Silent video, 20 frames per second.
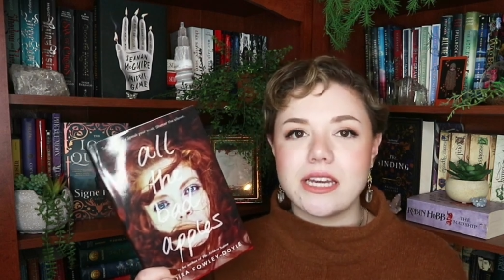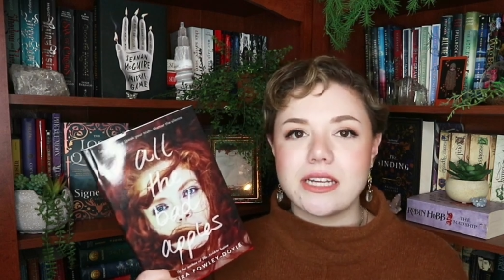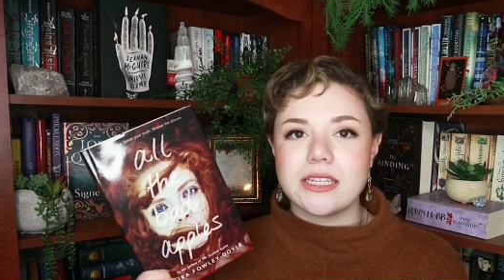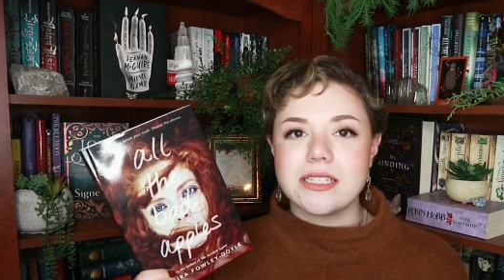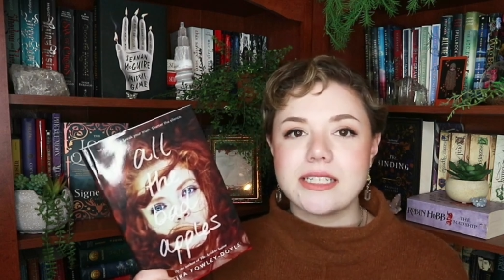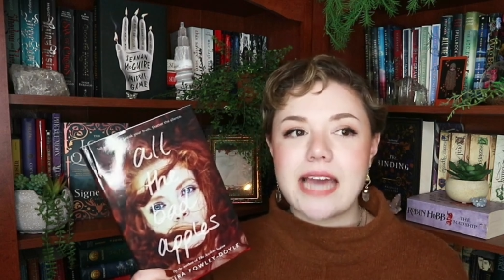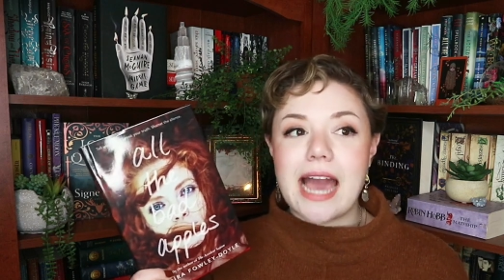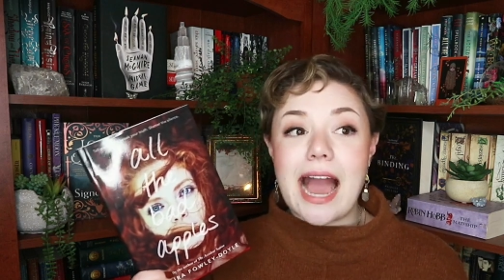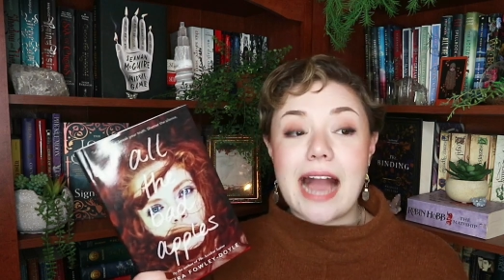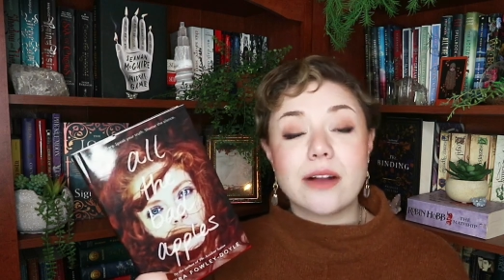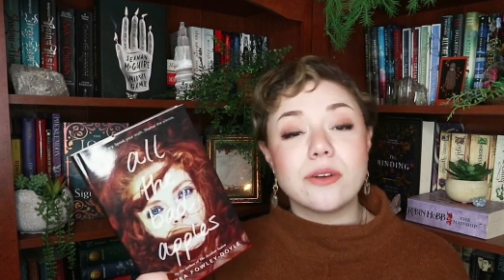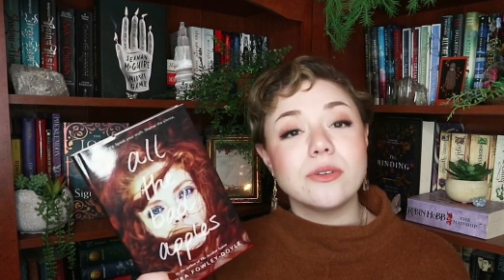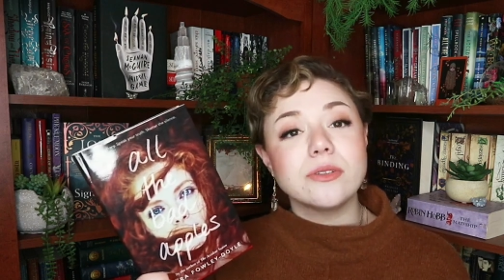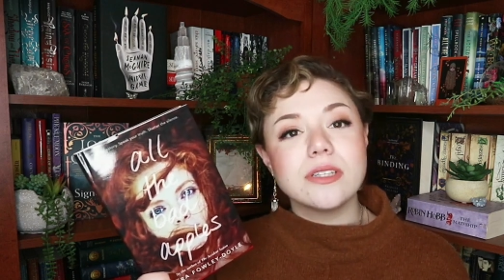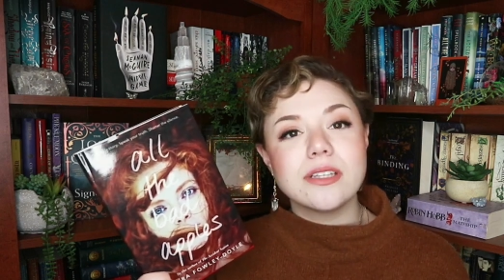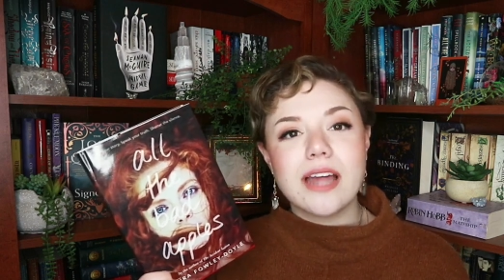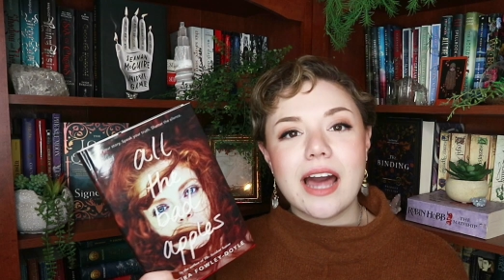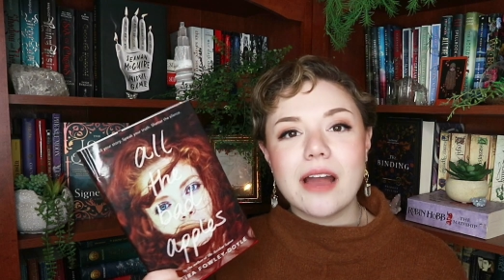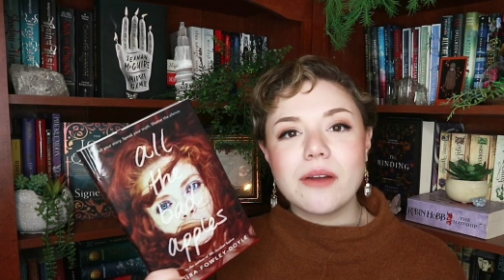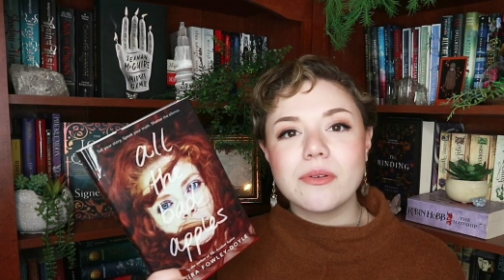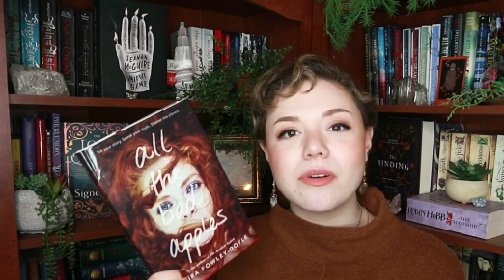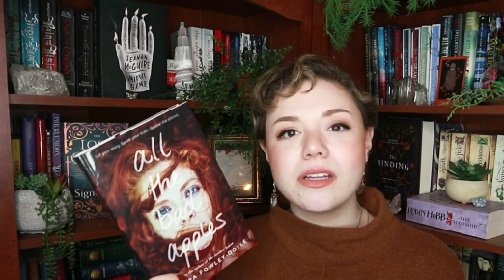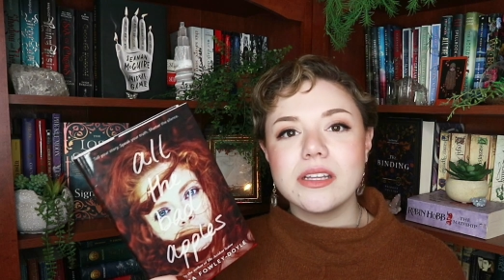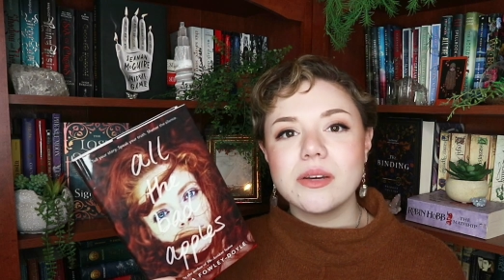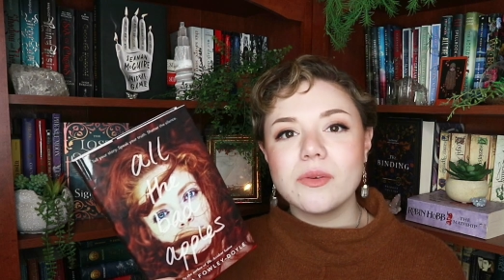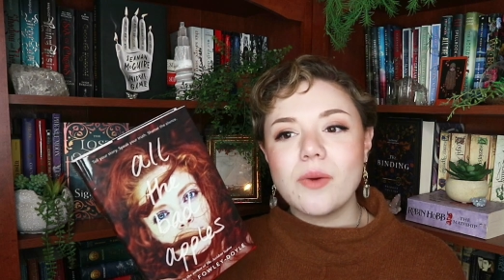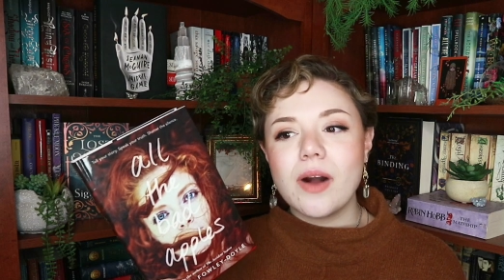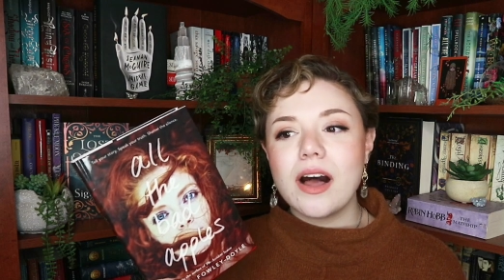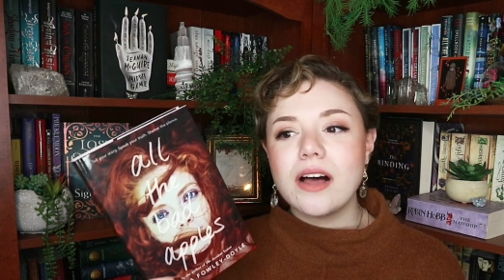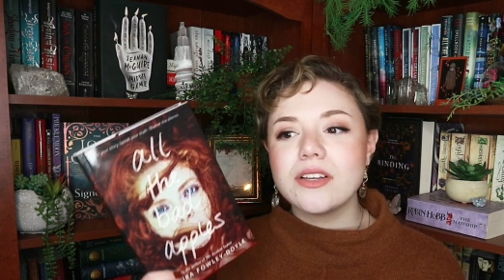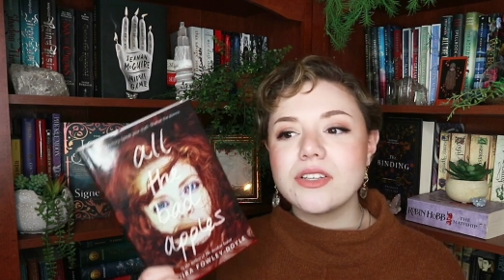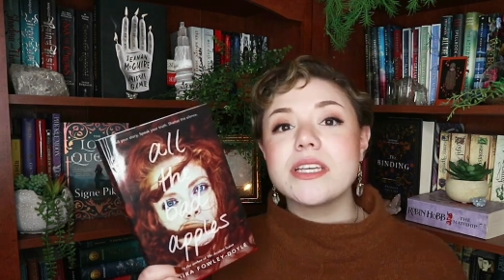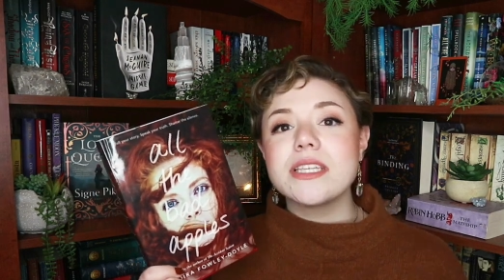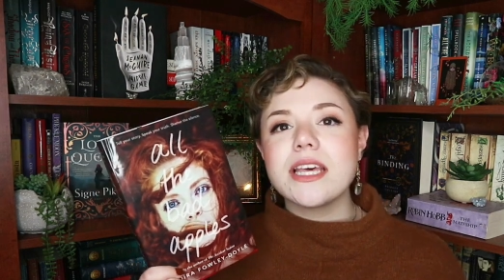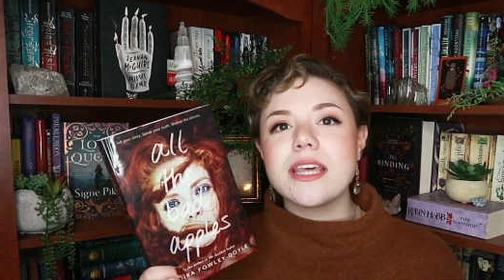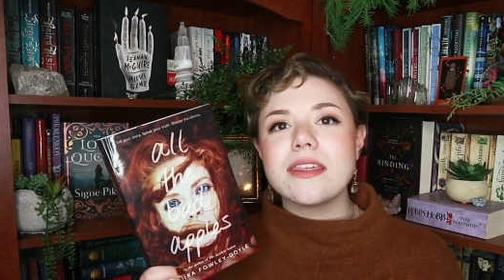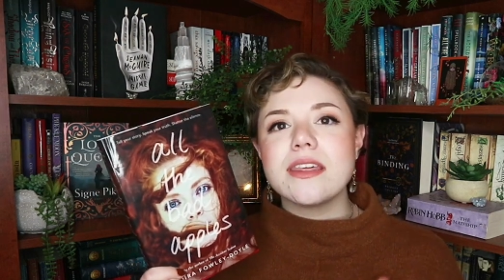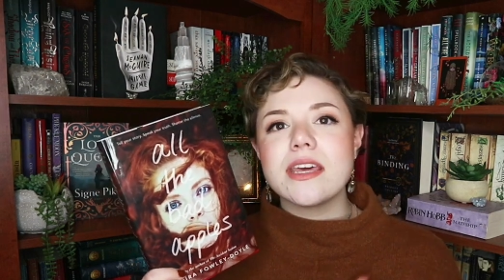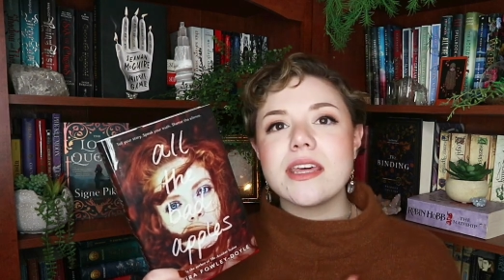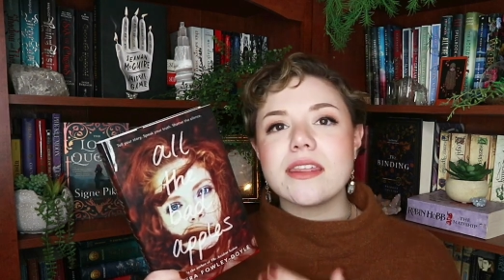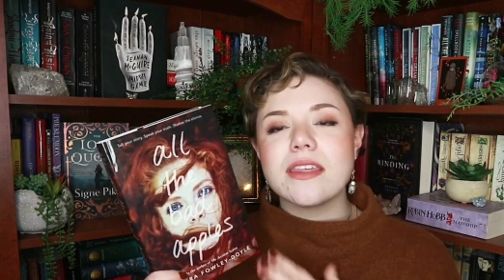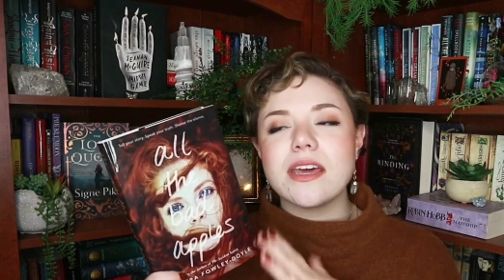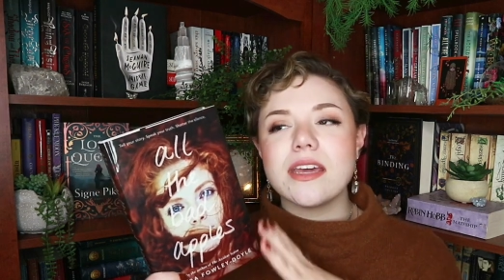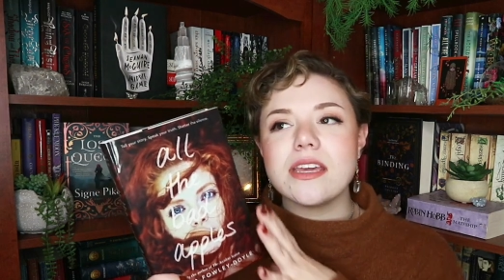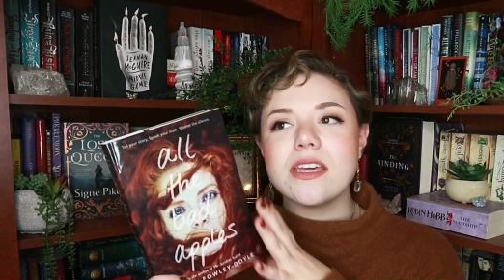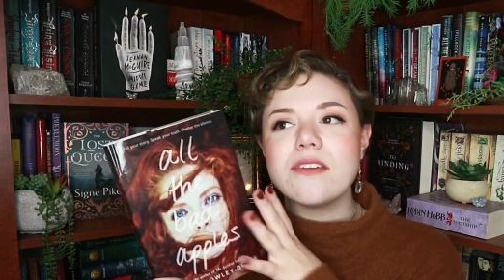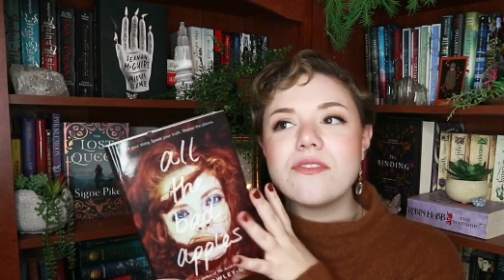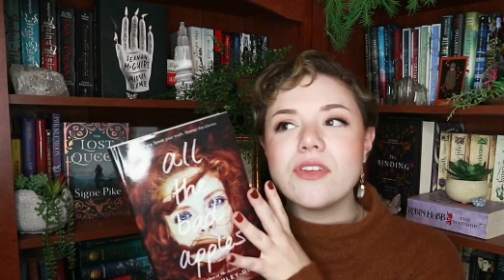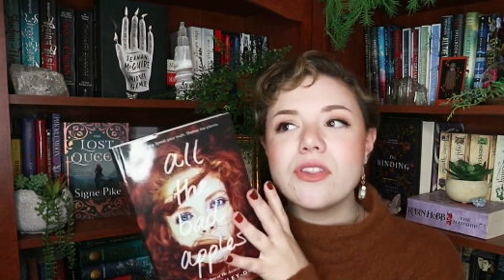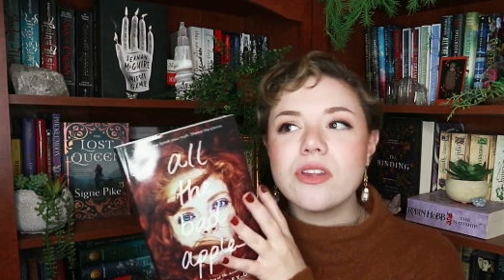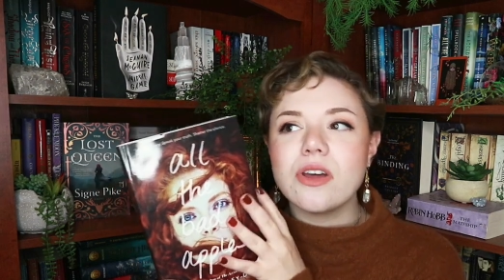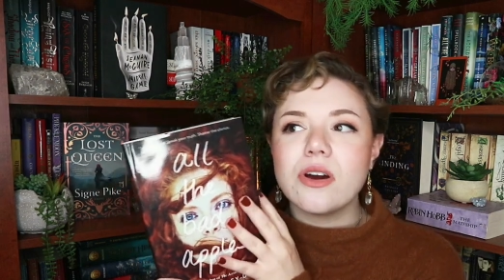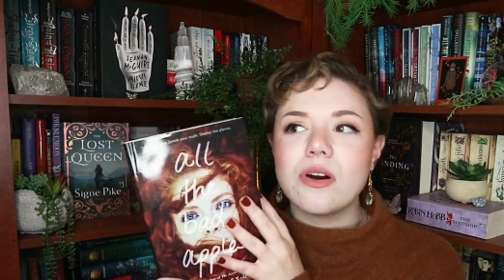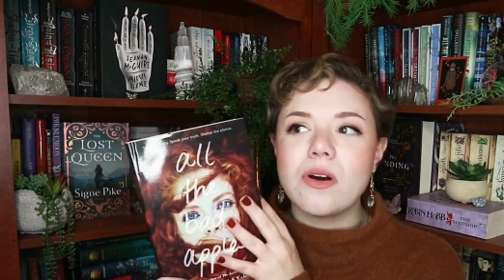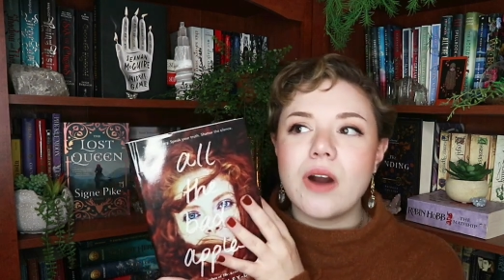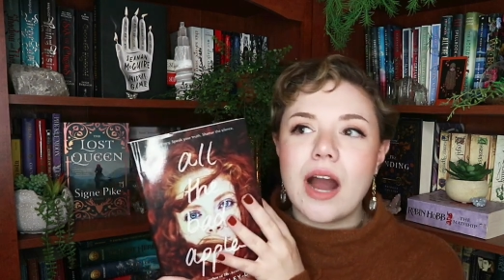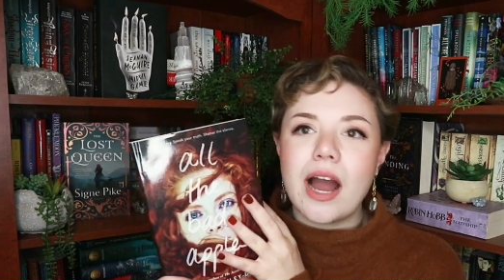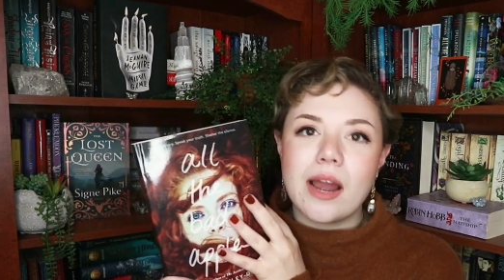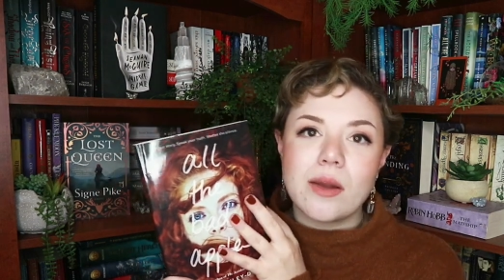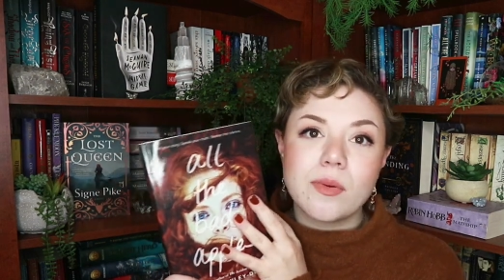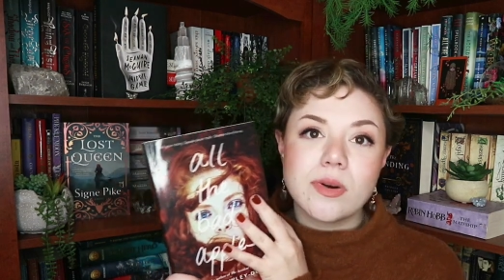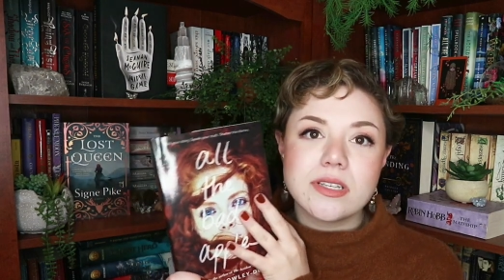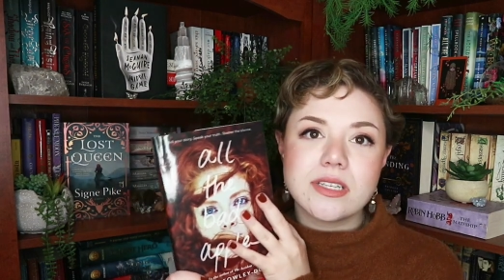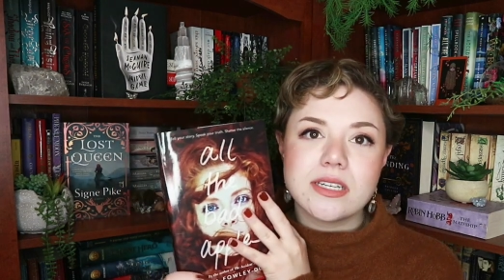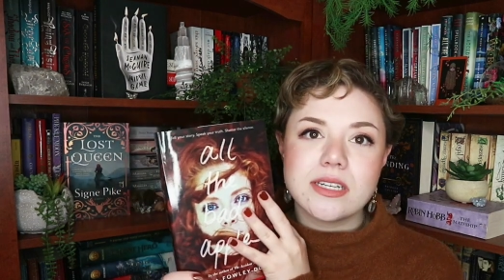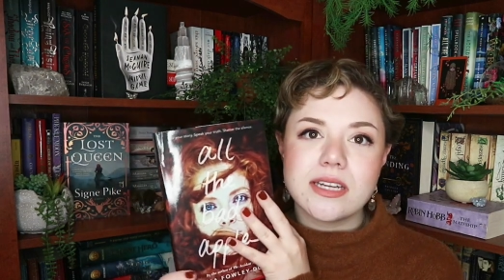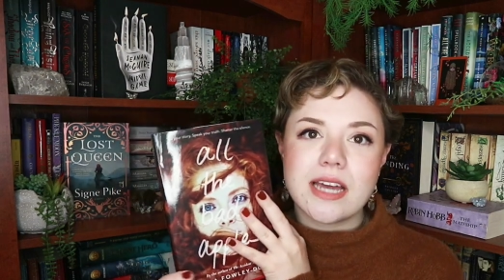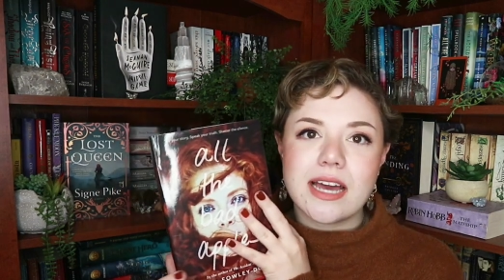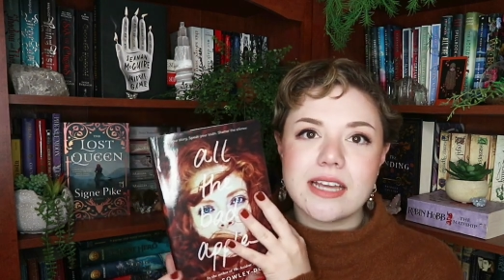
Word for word: it, tackled that really well because I think that even though I wasn't